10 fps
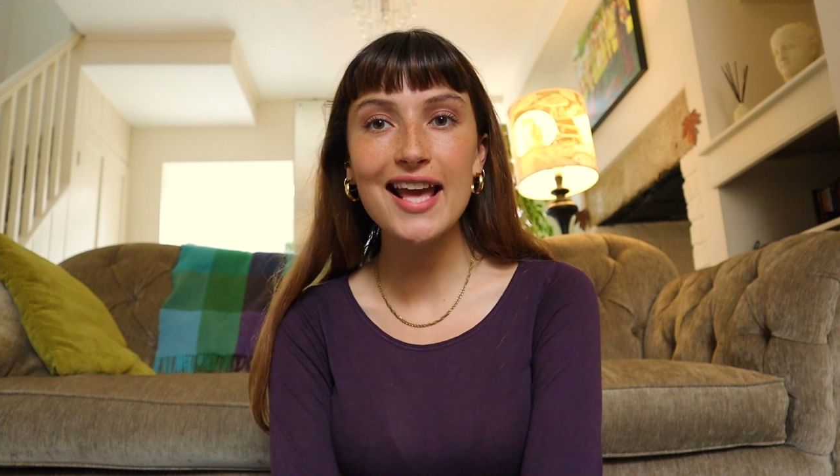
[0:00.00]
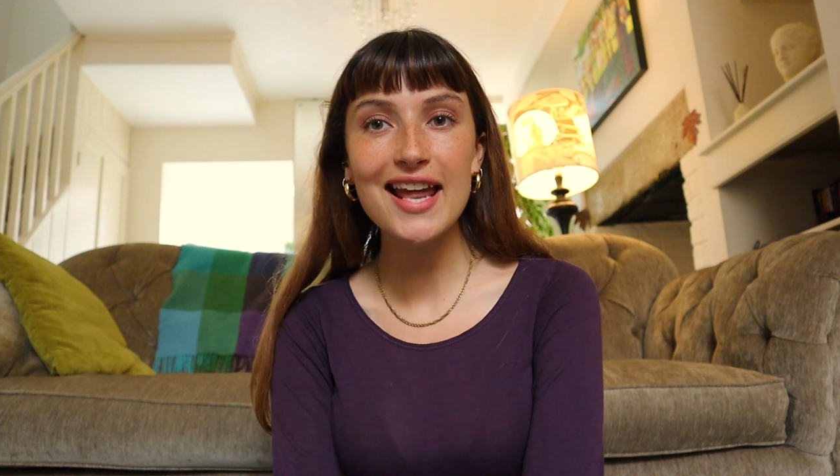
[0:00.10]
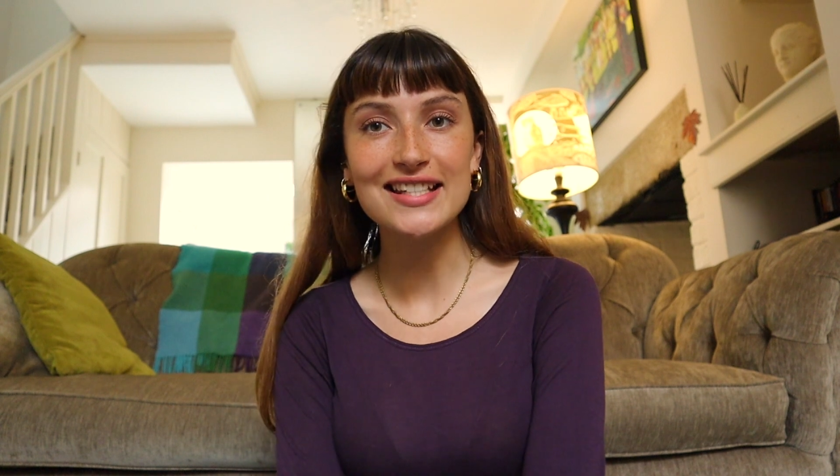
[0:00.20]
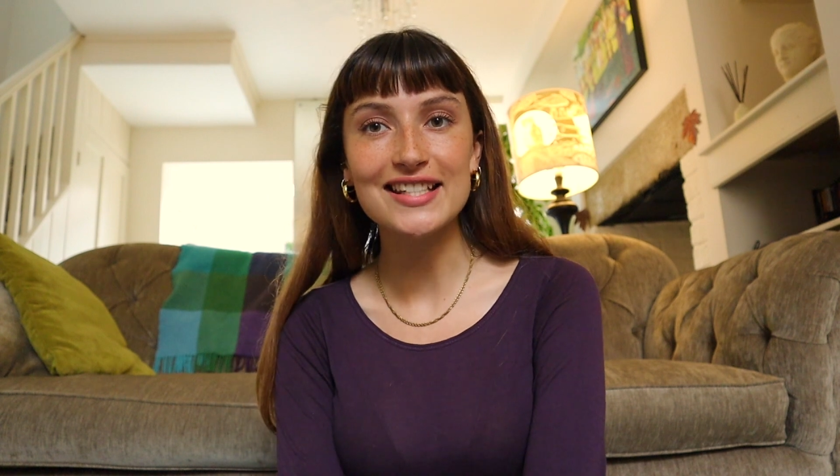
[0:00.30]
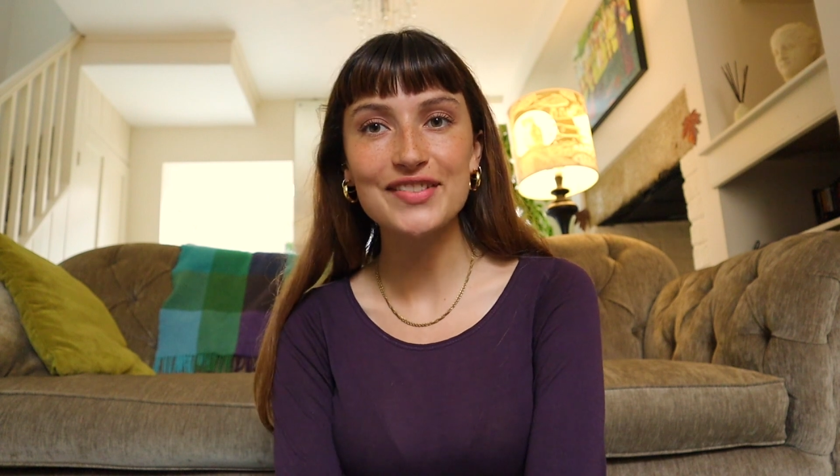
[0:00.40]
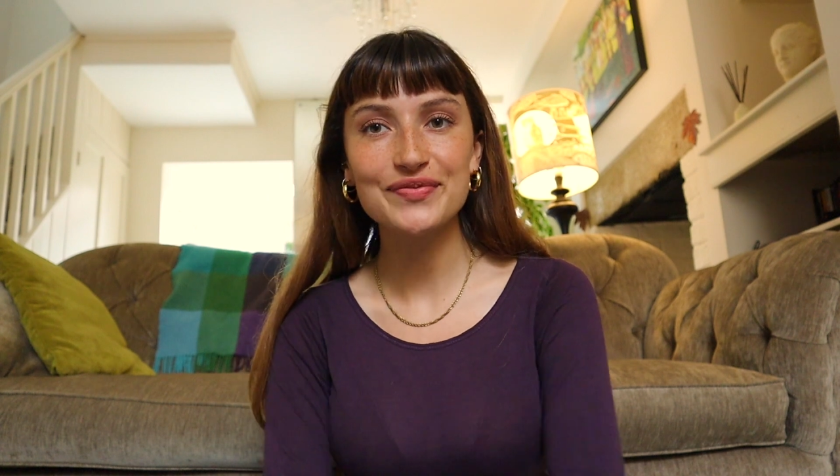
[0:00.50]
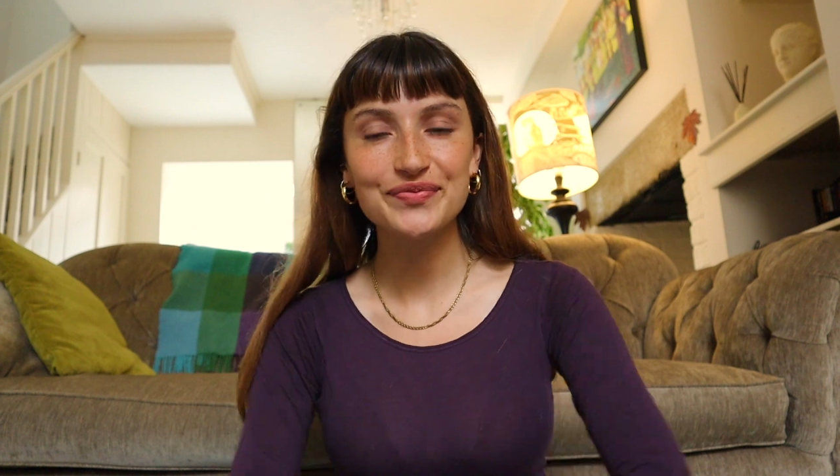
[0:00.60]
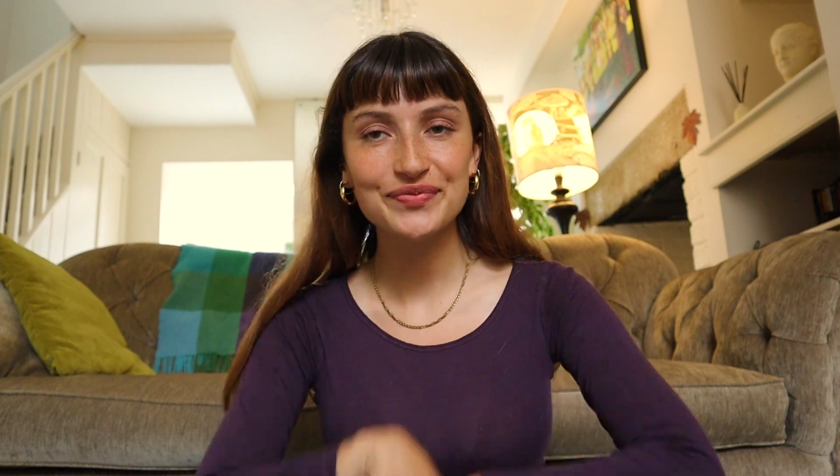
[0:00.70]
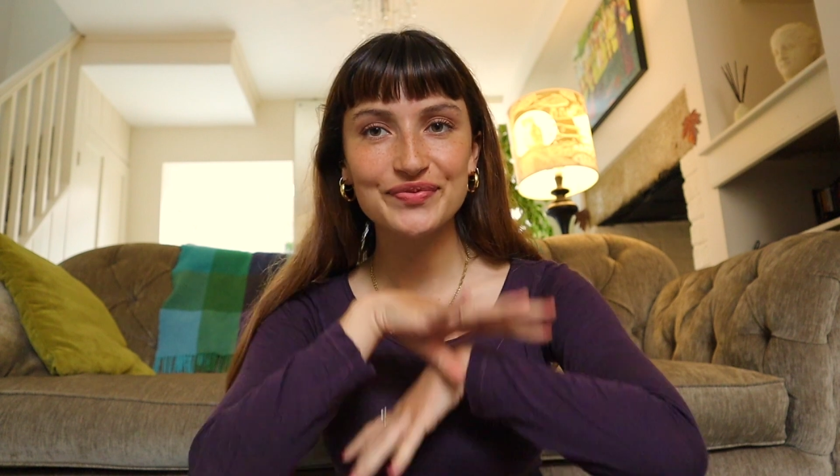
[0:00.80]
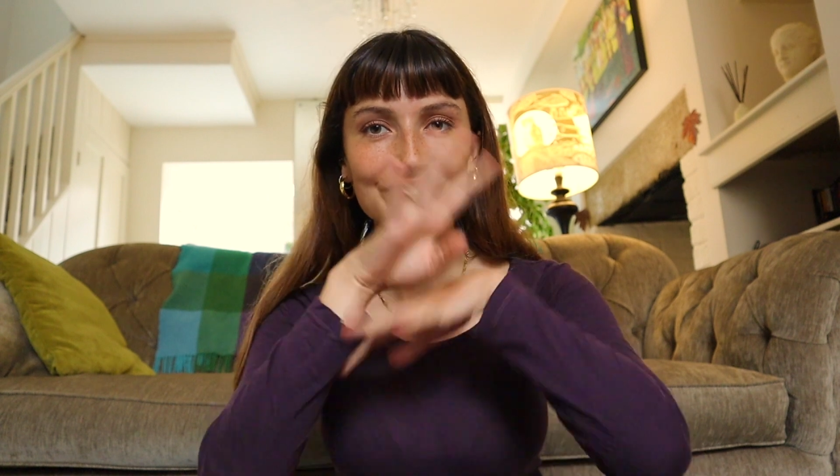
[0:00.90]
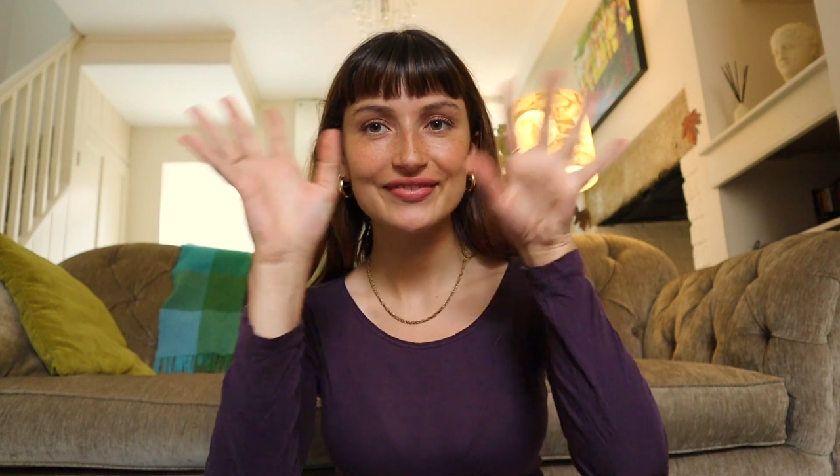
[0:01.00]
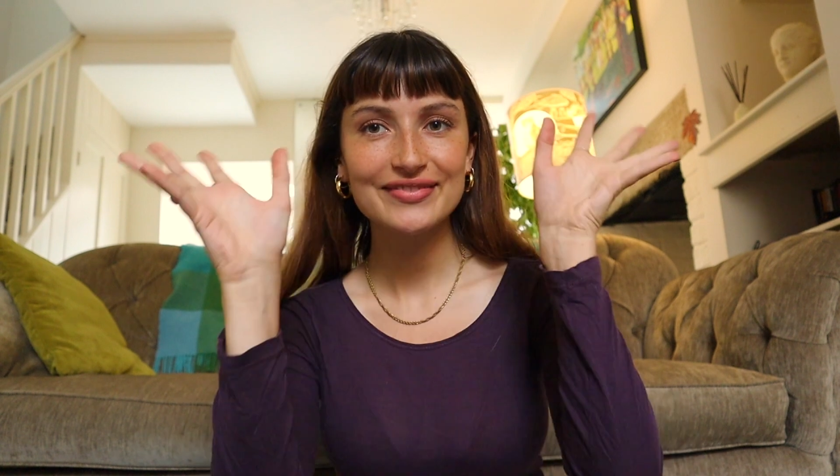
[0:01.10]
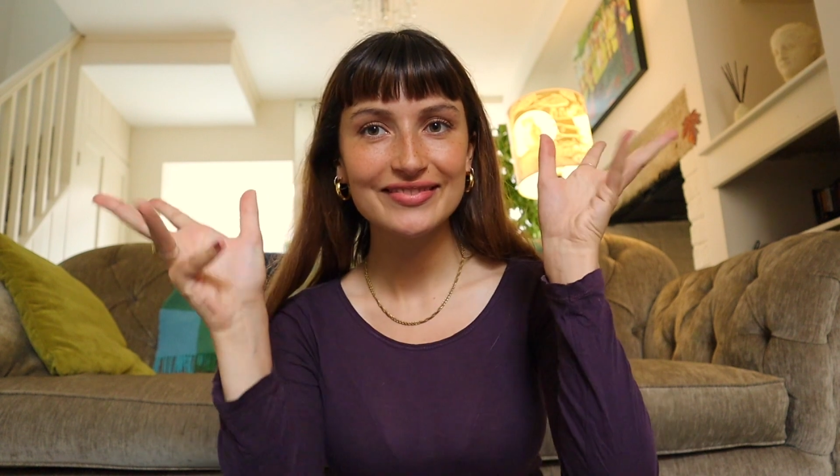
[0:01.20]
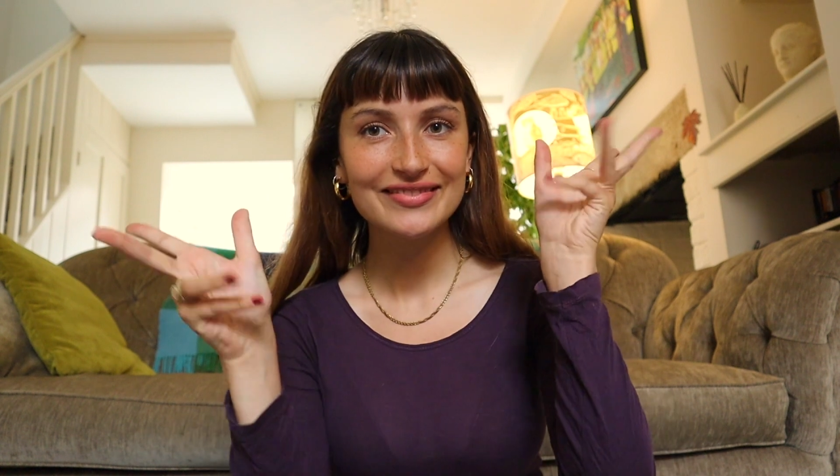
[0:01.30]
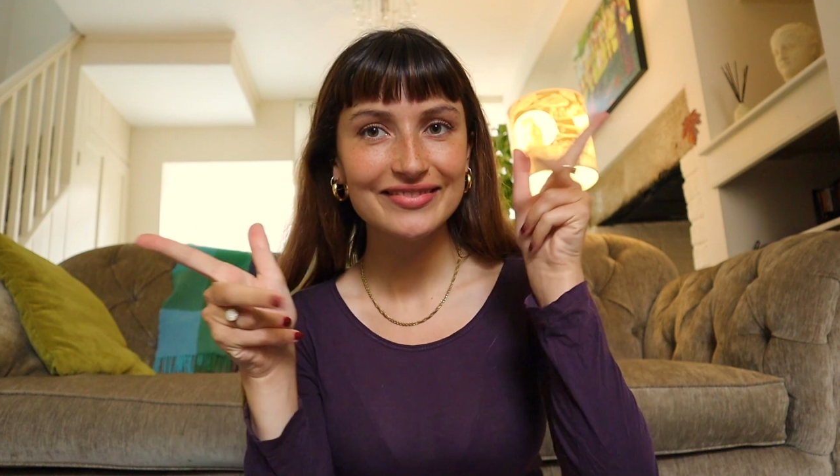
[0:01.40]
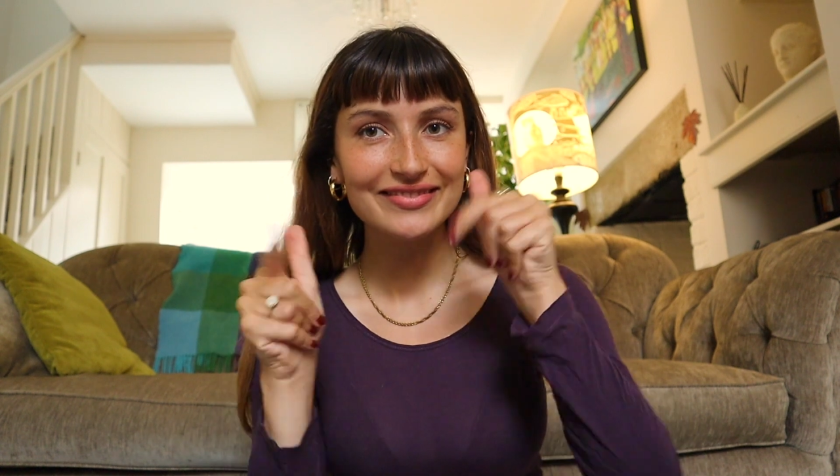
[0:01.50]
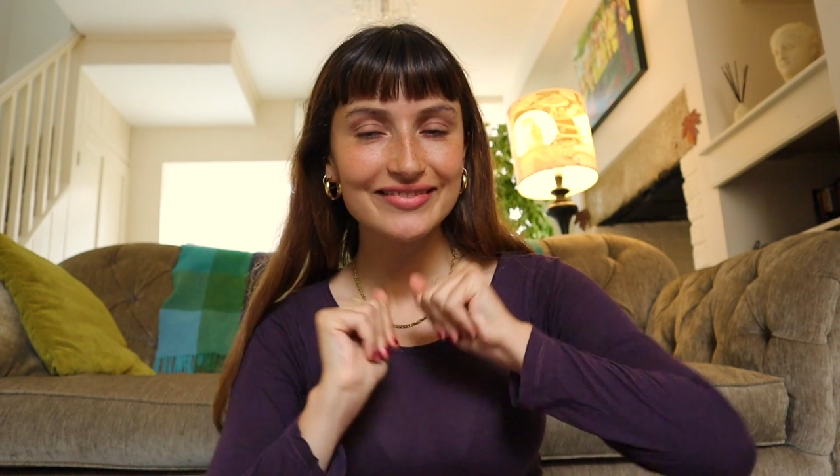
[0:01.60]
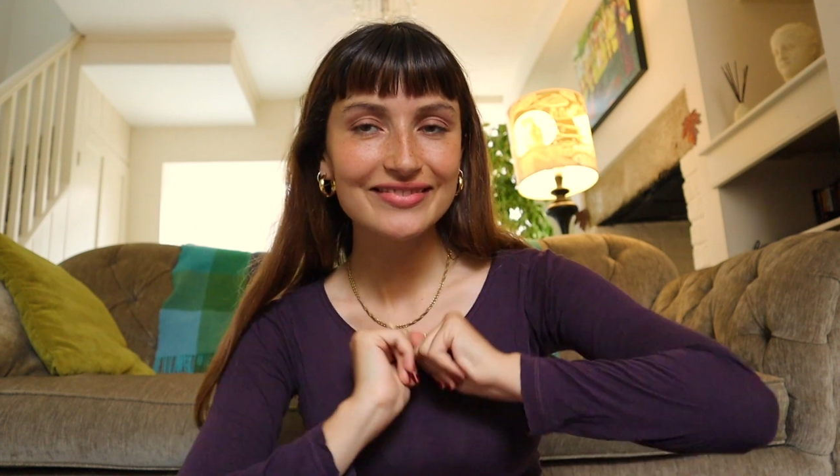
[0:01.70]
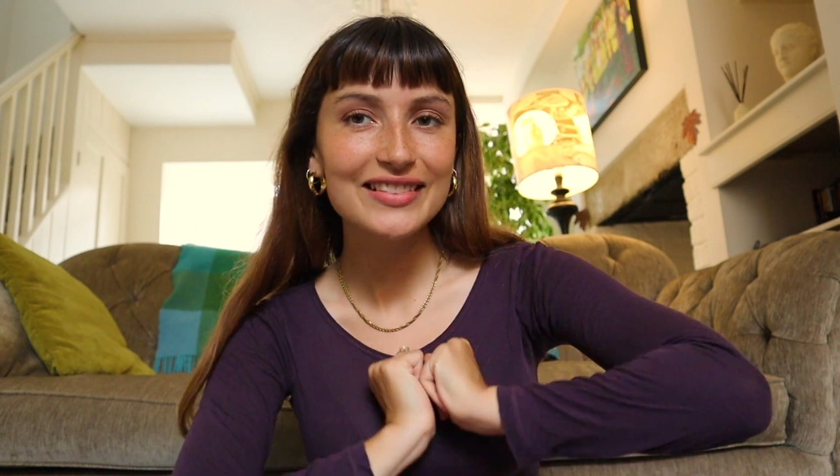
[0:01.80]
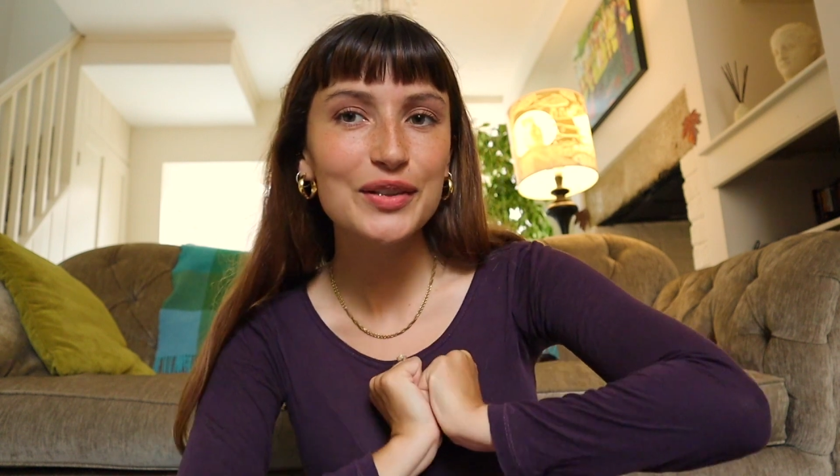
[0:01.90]
end.
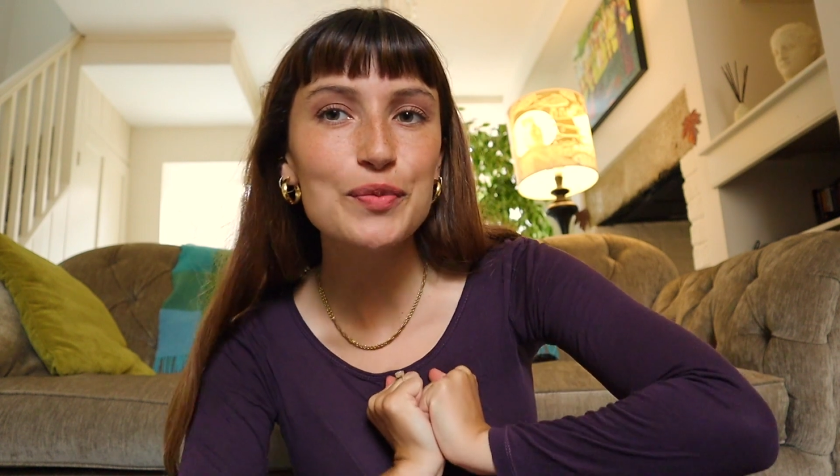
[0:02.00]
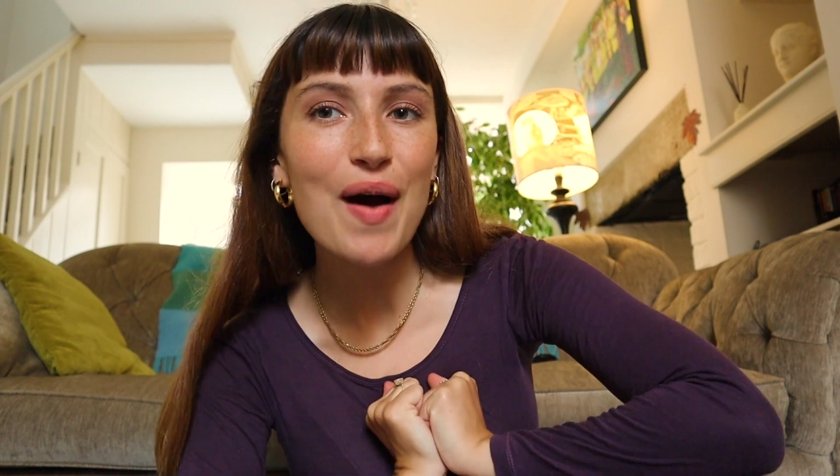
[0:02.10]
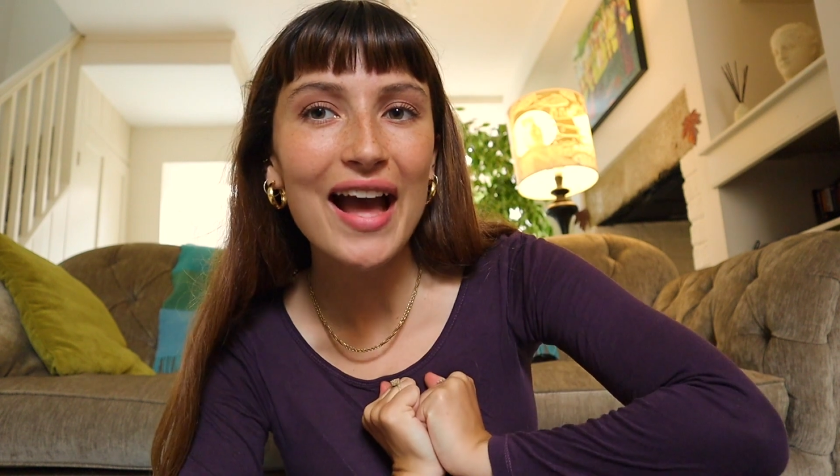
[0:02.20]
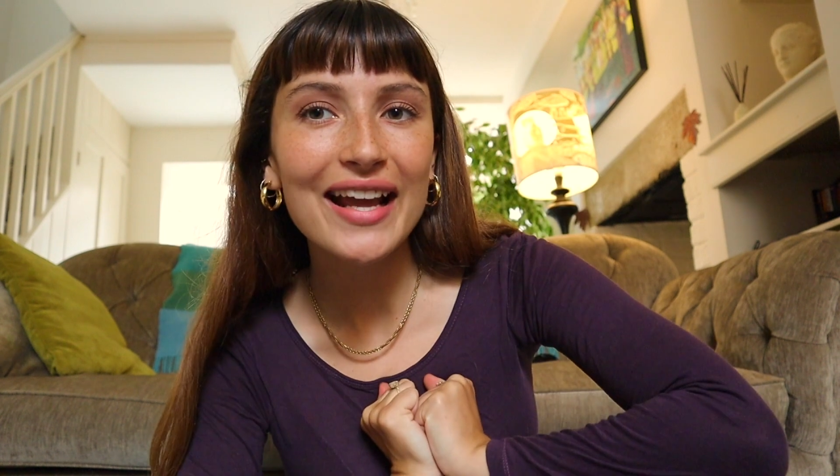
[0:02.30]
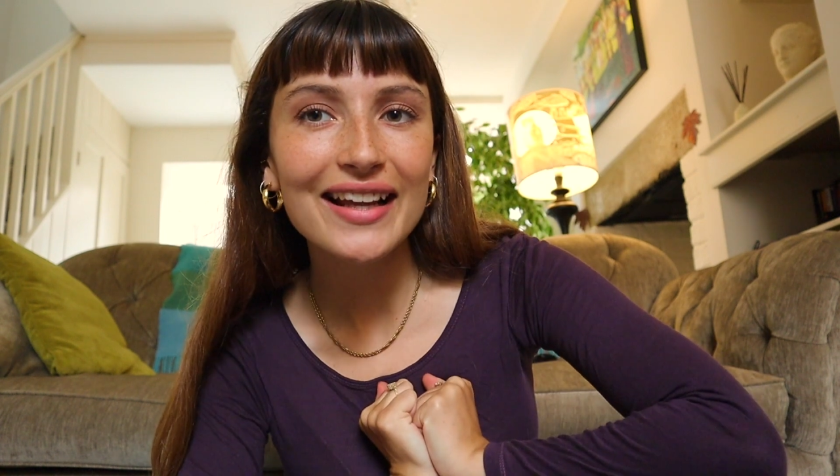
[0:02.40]
Goodbye.